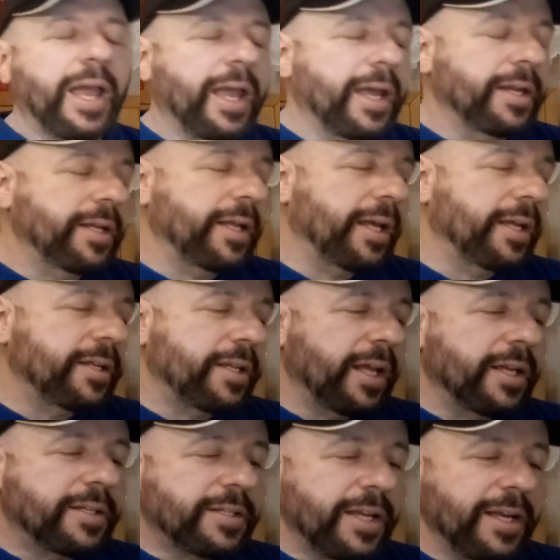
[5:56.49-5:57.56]
And it,
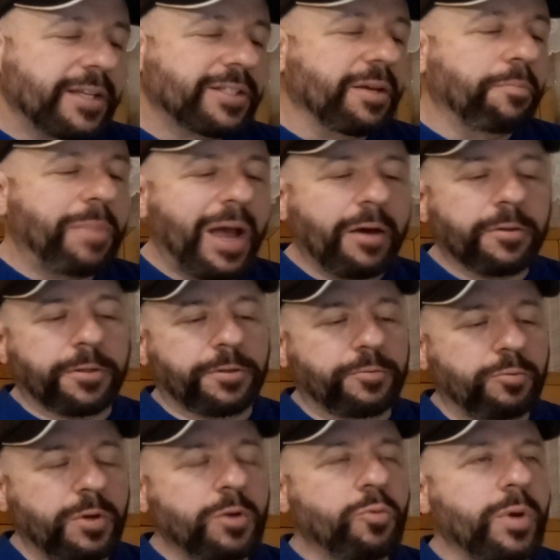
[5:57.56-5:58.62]
it takes about
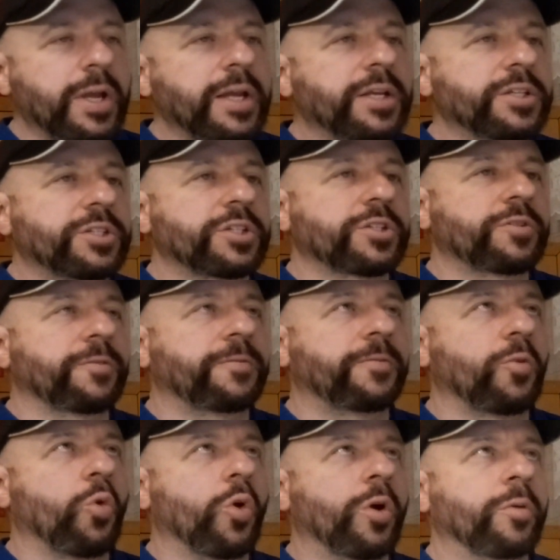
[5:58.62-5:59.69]
three weeks to
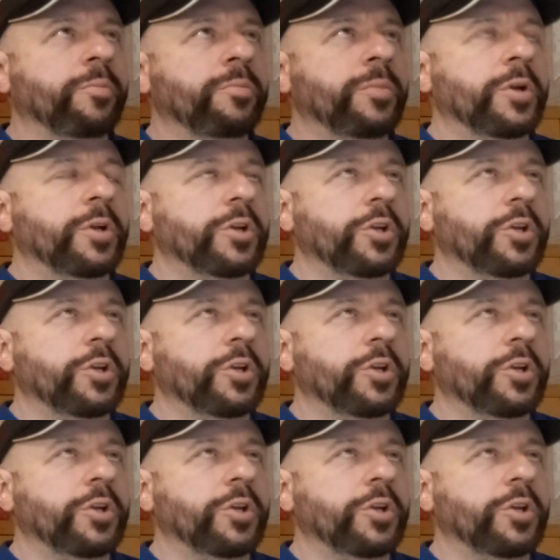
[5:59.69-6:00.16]
form